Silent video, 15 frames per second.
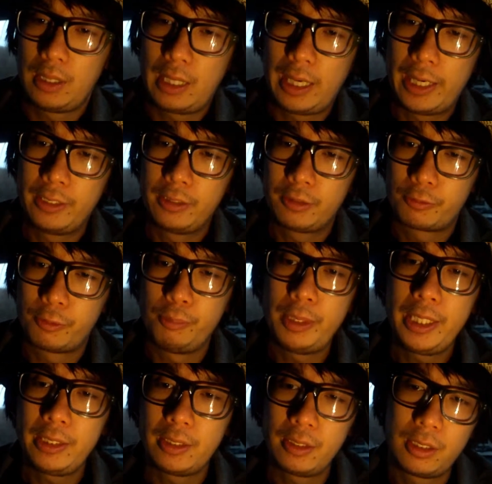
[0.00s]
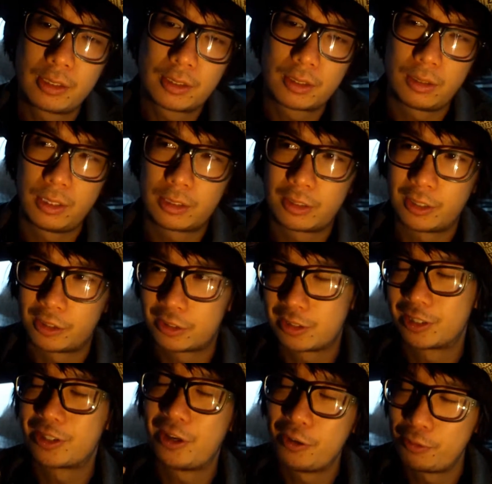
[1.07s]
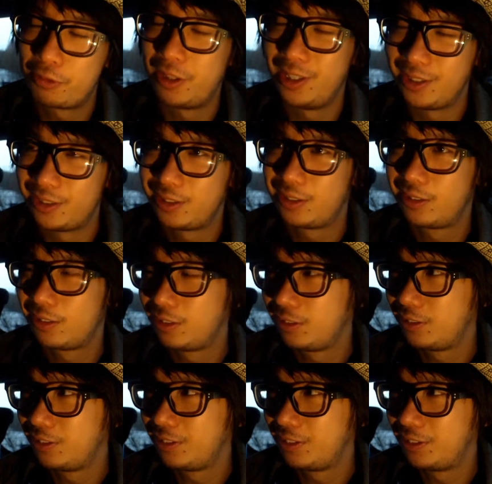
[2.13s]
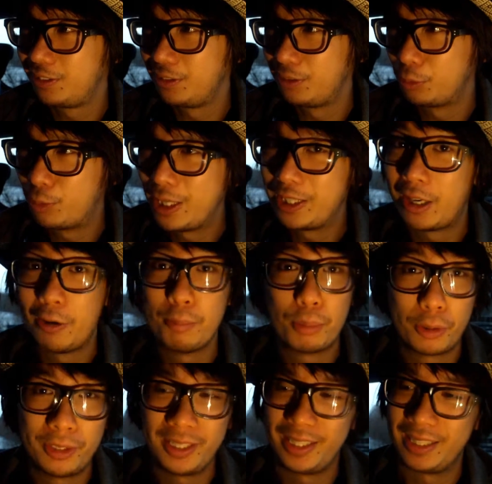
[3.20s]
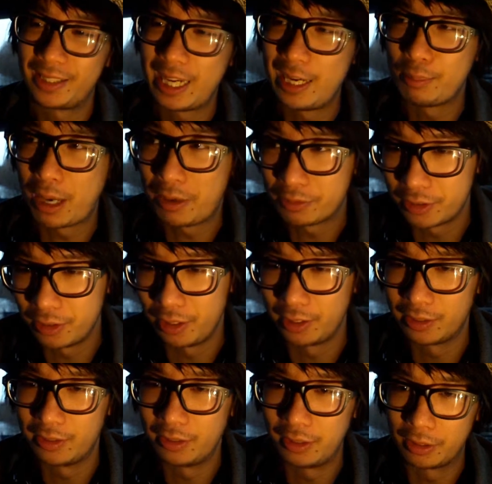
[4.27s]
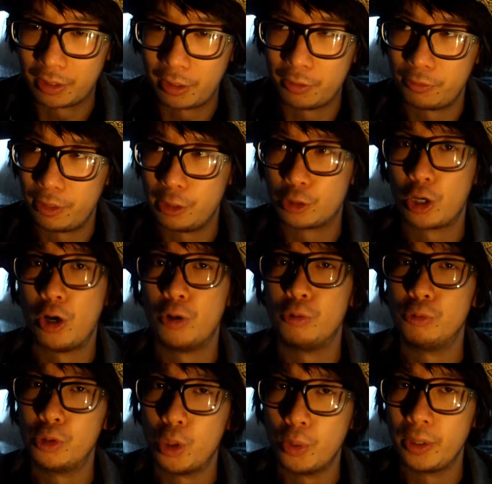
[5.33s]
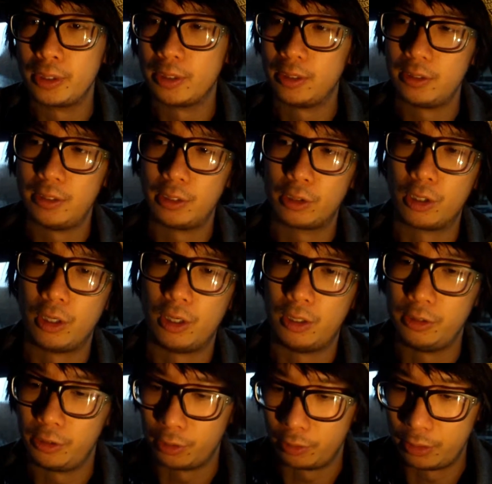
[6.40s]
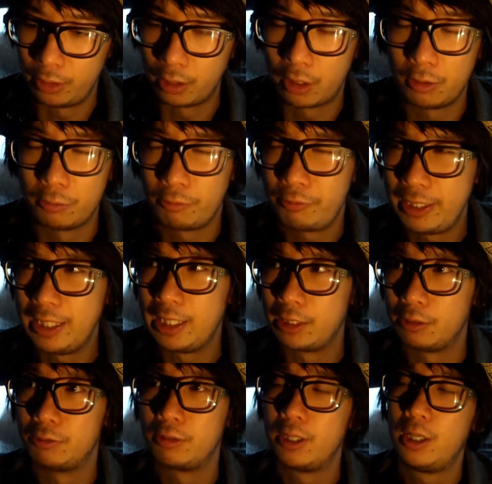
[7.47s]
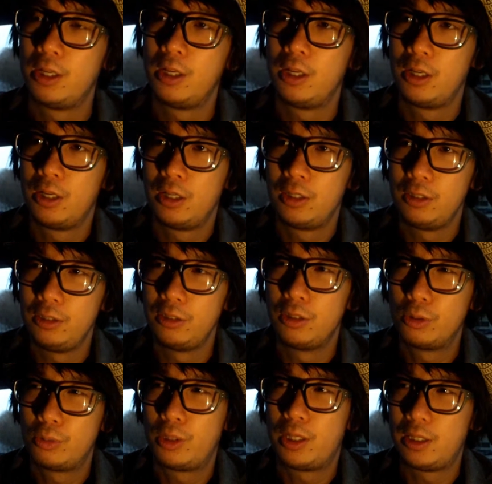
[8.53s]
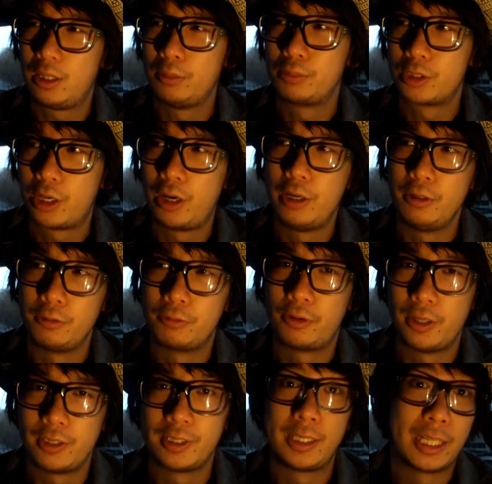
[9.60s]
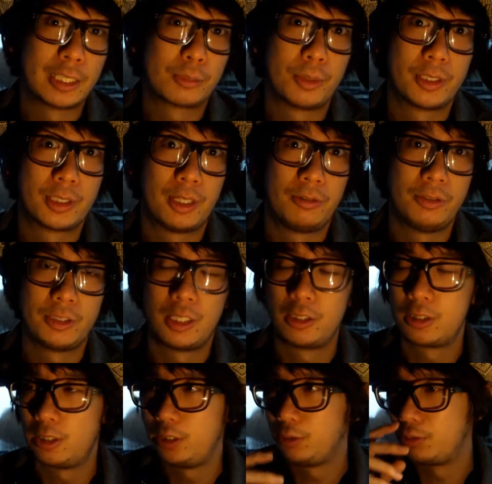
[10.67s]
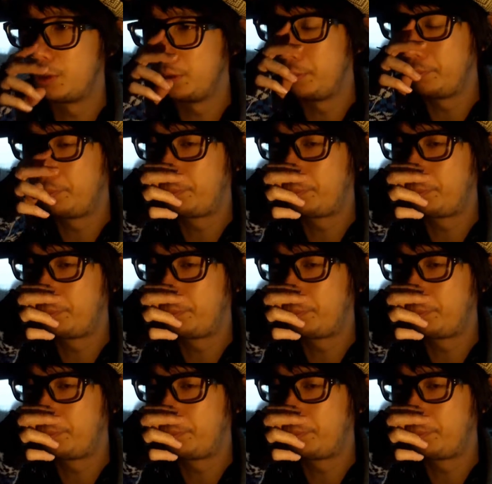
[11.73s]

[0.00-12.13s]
And for me, that this kind of like, the way that I'm putting it came after like the kind of internal knowing that occurred, you know, the kind of feeling of, you know what, I'm tired of fighting against myself, essentially, right?